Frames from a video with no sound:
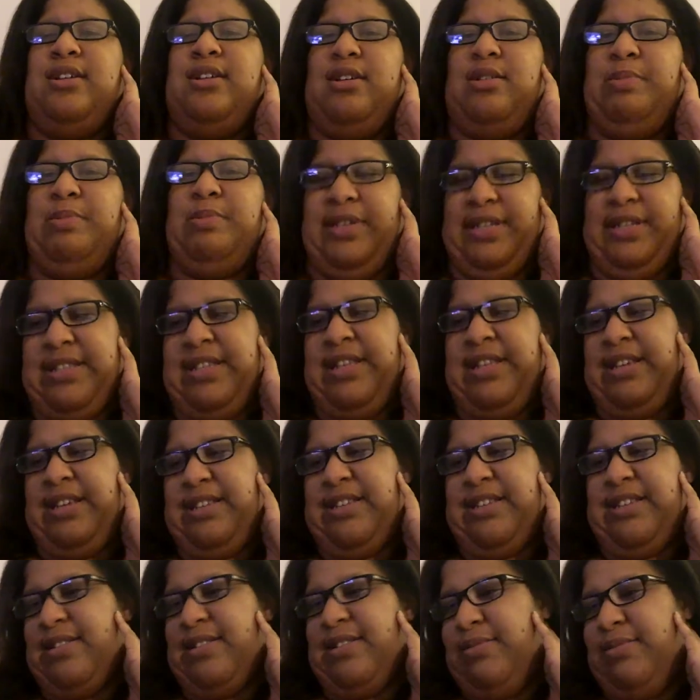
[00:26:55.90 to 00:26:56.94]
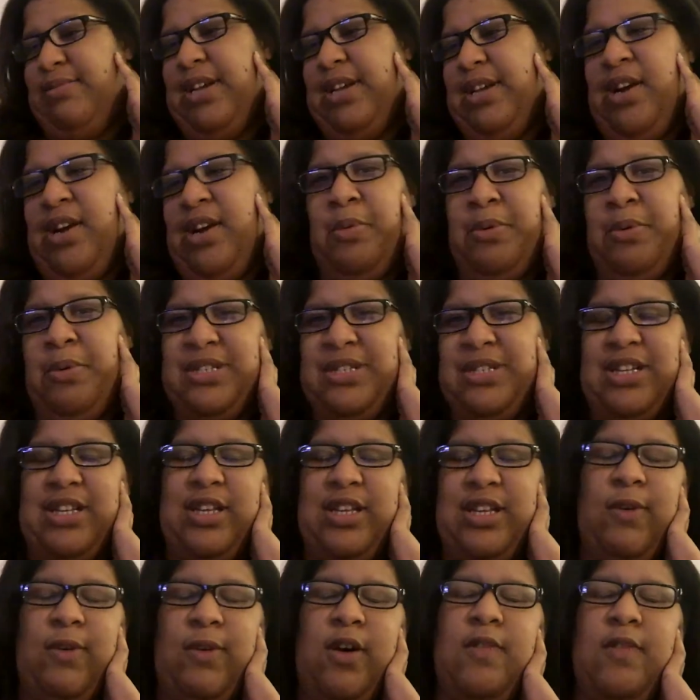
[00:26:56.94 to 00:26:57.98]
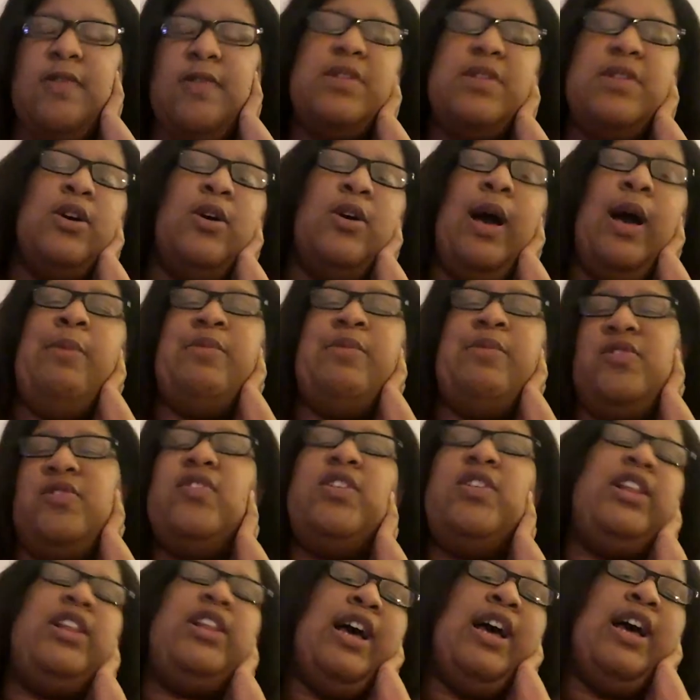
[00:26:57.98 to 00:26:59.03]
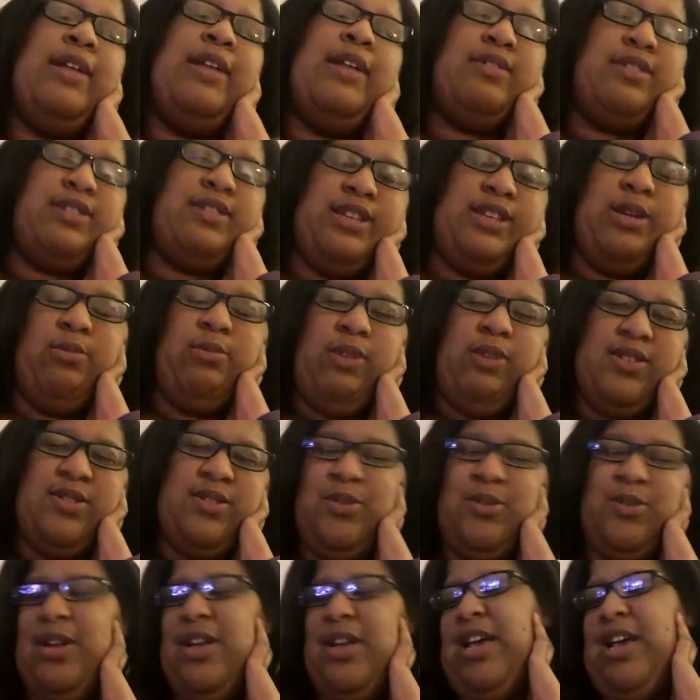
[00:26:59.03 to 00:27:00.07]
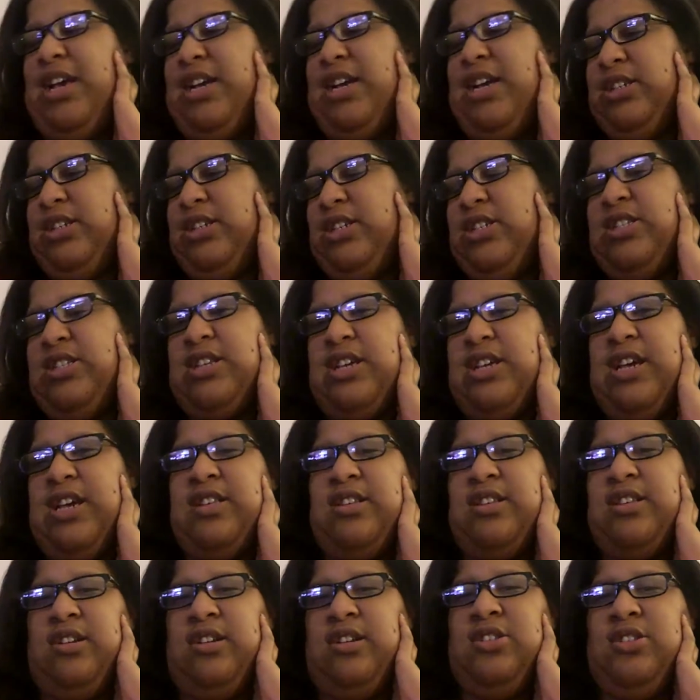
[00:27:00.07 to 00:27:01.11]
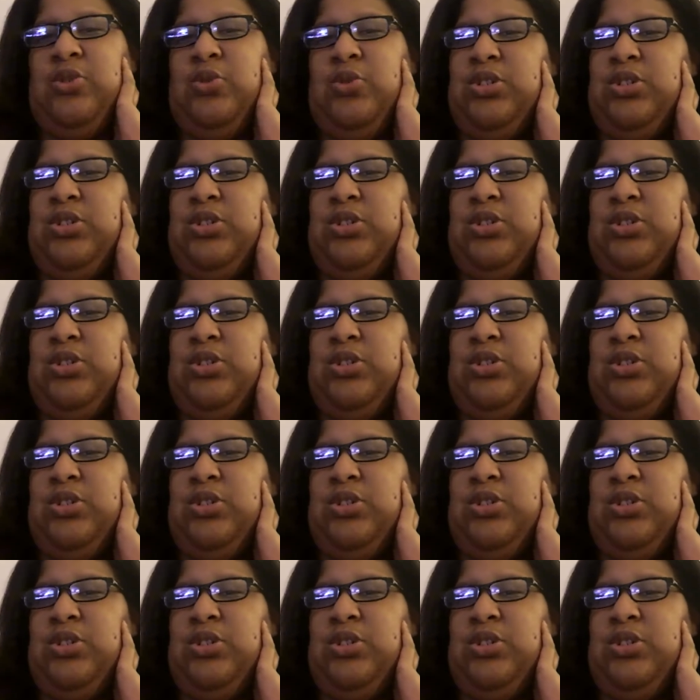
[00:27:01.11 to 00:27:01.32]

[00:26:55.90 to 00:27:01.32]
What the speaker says: the things and always getting involved. So I was really glad to see him wrestle. And Shinsuke is going to do what